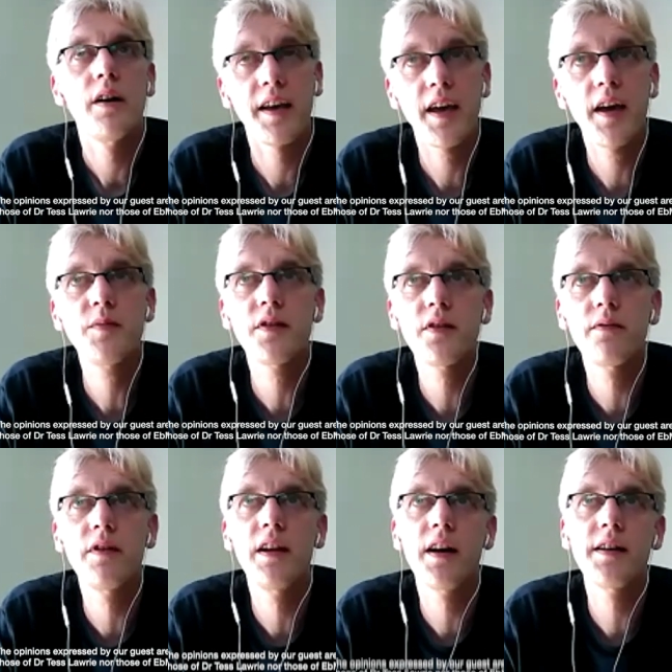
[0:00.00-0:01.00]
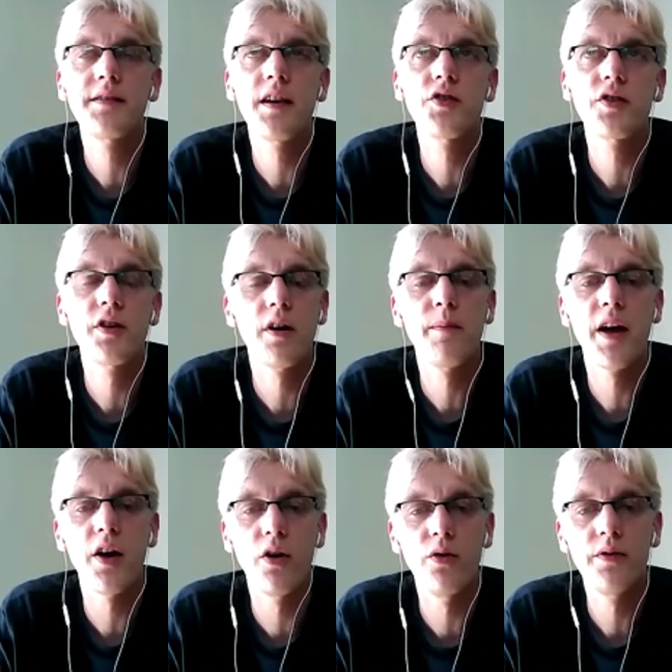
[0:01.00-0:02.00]
came to the realization on my
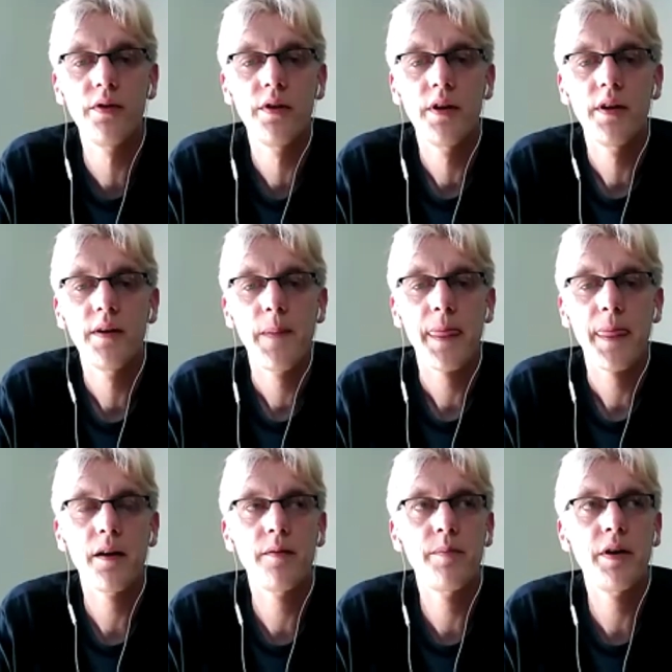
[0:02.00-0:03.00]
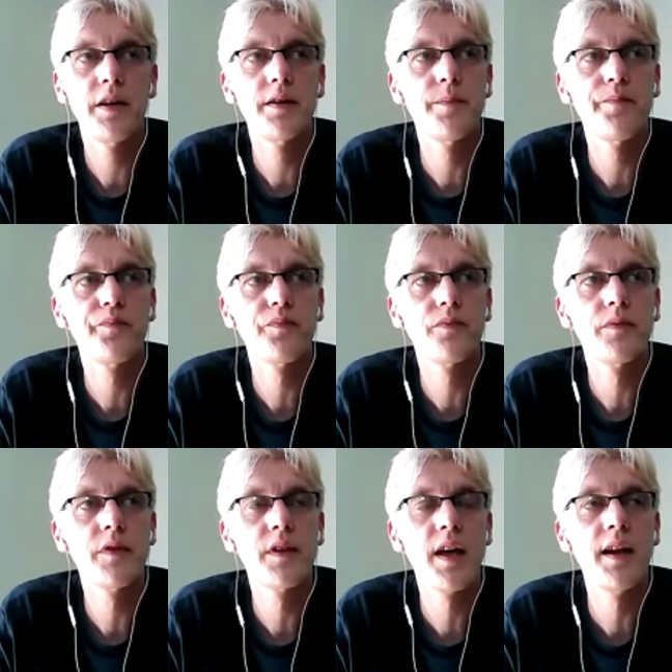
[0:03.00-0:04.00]
own, but
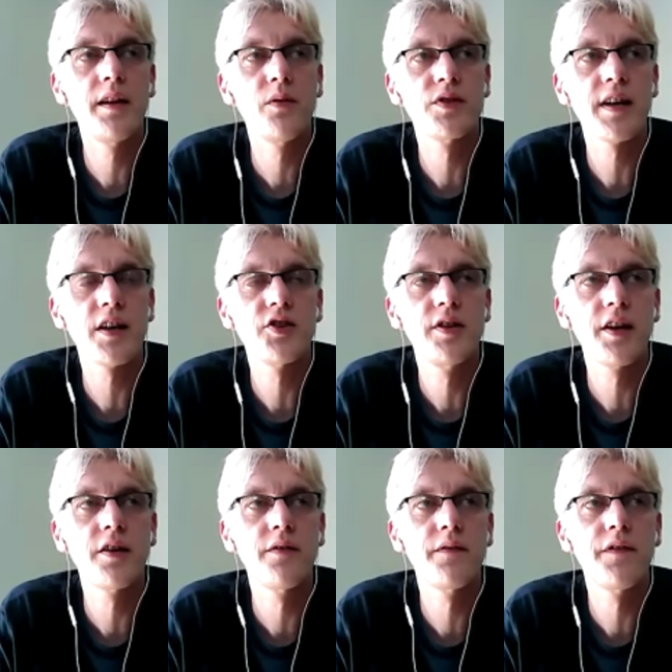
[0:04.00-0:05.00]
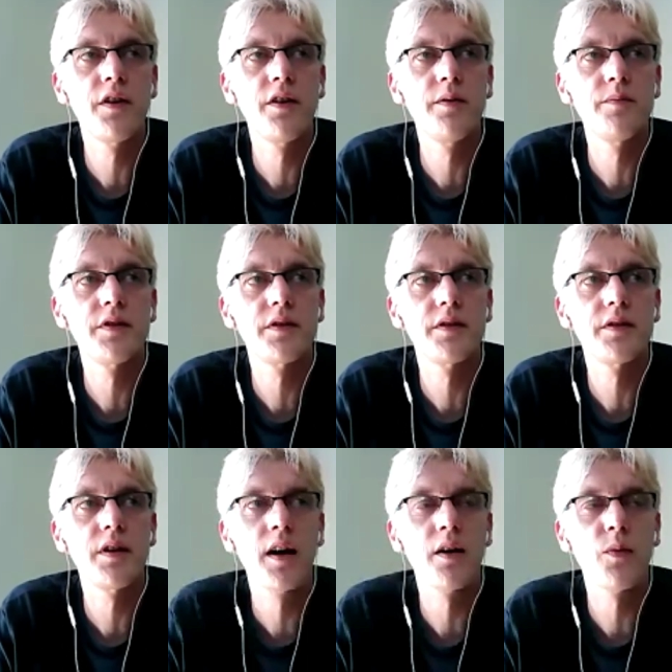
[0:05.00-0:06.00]
then it was actually confirmed.
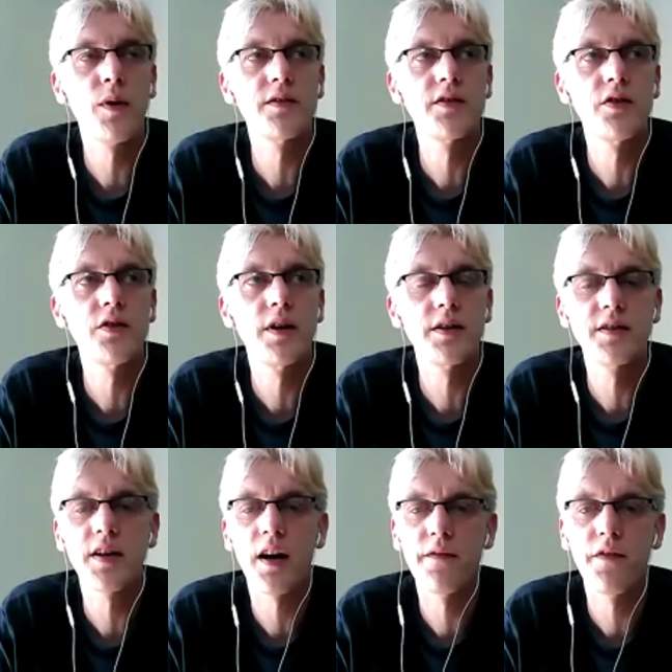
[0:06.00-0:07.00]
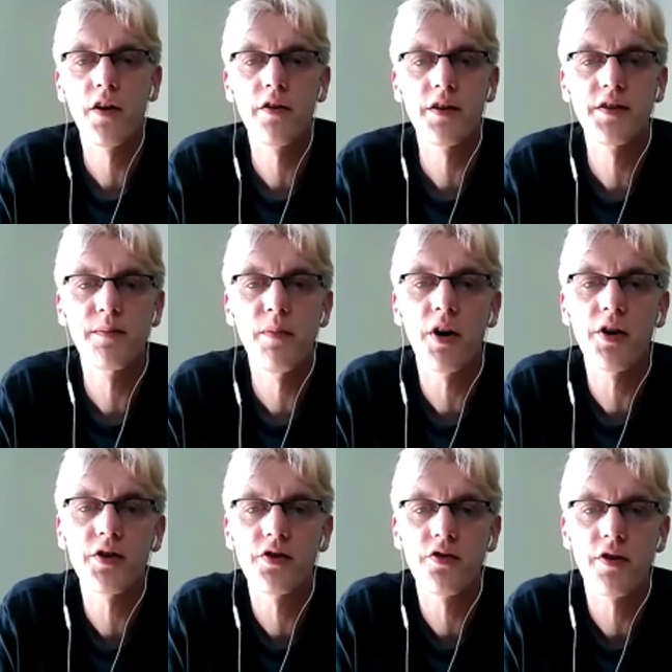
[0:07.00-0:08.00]
I went to a Thai forest
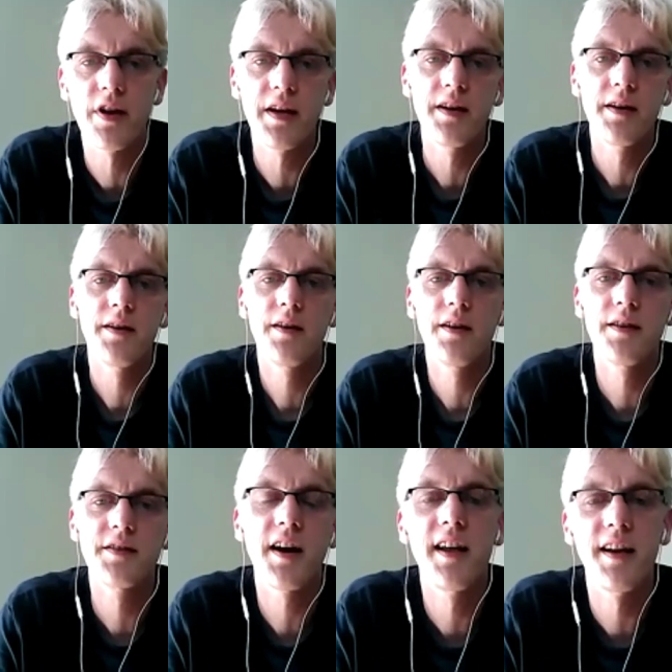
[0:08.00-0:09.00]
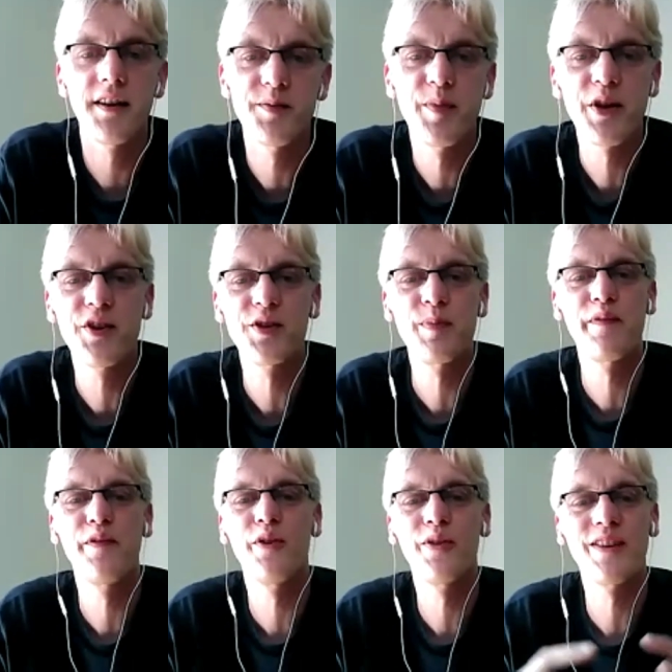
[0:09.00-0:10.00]
monastery in Thailand, because
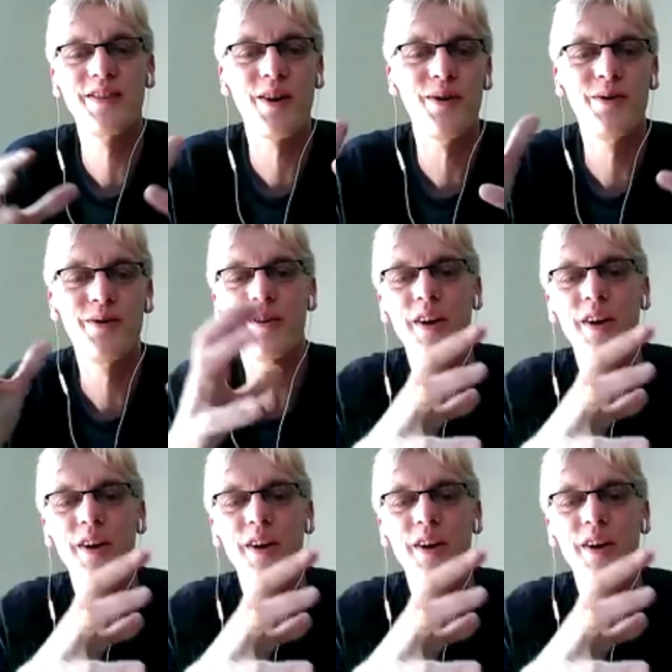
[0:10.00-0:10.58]
before this whole